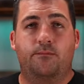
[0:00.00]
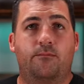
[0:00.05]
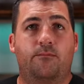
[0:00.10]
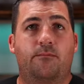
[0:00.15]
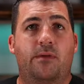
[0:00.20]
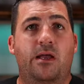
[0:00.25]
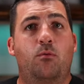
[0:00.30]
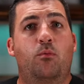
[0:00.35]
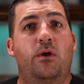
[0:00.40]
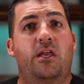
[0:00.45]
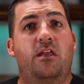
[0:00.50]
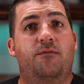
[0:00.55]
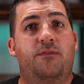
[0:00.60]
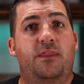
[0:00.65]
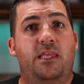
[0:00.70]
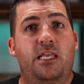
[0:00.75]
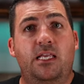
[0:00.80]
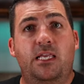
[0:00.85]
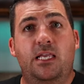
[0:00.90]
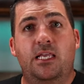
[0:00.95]
My way of
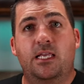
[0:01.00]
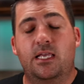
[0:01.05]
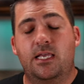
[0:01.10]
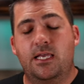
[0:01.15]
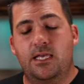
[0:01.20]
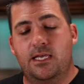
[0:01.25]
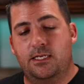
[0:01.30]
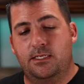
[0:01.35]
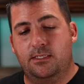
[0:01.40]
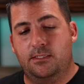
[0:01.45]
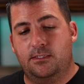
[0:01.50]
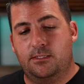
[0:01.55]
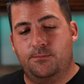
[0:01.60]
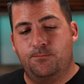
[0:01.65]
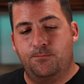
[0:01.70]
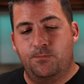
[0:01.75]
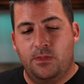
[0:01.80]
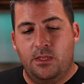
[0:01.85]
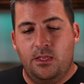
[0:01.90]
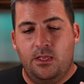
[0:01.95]
thinking is
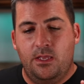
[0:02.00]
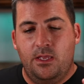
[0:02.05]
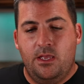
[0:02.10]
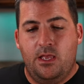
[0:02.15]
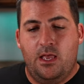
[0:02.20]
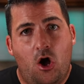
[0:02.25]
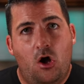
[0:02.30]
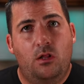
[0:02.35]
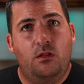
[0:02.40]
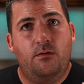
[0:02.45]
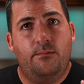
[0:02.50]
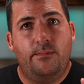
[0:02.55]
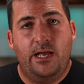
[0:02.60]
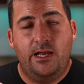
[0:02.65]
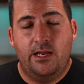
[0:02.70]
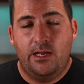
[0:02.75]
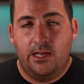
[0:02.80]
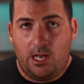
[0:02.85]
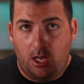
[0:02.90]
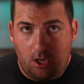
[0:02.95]
all of
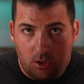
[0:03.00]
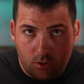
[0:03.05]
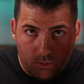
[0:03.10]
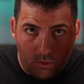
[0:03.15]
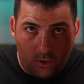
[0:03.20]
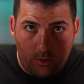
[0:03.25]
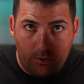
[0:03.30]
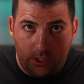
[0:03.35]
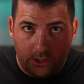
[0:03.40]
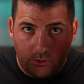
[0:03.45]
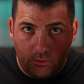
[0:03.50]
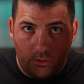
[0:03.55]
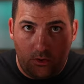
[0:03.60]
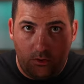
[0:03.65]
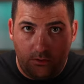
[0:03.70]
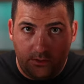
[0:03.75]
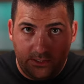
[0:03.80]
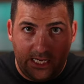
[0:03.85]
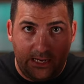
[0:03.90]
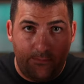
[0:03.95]
my, I'll quote
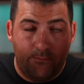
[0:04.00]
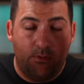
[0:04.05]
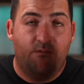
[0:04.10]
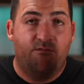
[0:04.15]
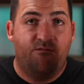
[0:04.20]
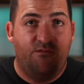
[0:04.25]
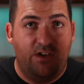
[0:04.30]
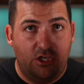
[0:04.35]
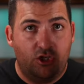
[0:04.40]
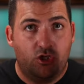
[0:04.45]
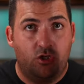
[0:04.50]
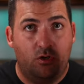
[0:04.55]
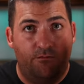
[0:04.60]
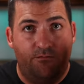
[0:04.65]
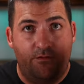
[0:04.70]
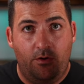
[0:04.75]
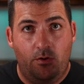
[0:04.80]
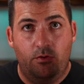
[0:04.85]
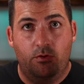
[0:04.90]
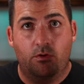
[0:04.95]
unquote say professional
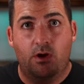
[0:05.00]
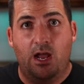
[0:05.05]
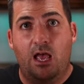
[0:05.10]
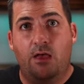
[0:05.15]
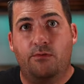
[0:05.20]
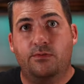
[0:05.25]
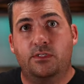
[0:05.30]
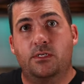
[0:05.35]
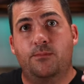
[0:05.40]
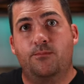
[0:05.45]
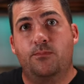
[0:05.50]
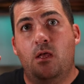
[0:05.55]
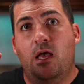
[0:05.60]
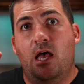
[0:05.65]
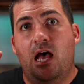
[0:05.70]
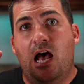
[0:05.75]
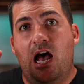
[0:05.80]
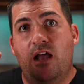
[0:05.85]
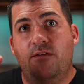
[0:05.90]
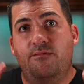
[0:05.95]
photographs,
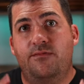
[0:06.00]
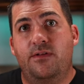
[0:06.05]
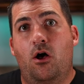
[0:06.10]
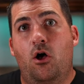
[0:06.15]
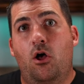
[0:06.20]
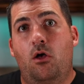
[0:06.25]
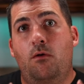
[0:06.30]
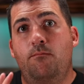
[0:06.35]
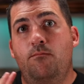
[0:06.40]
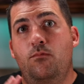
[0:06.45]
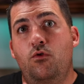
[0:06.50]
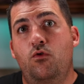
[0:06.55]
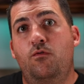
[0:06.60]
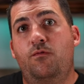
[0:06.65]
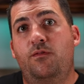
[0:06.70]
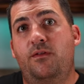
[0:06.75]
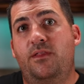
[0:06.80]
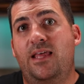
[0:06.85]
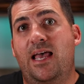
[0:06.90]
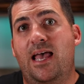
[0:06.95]
I've all
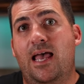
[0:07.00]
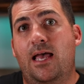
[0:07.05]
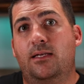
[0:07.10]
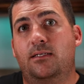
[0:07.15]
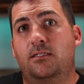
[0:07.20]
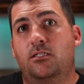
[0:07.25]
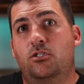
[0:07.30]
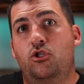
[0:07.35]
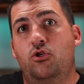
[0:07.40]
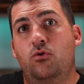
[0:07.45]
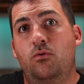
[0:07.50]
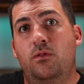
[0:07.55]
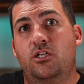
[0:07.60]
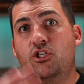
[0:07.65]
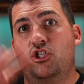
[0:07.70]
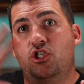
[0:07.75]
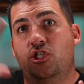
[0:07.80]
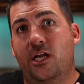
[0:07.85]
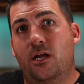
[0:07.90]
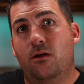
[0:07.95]
moved that to the
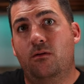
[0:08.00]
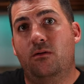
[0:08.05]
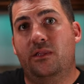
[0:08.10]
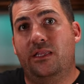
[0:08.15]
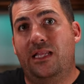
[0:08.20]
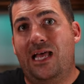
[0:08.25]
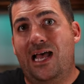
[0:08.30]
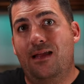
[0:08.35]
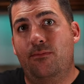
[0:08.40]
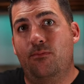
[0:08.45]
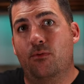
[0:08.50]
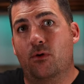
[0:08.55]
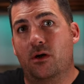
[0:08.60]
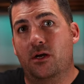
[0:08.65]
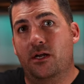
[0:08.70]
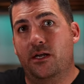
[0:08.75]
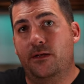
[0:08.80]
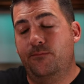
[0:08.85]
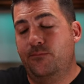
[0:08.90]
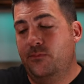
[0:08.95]
shared
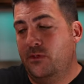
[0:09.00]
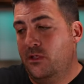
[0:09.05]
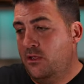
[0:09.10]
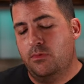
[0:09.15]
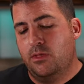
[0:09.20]
library,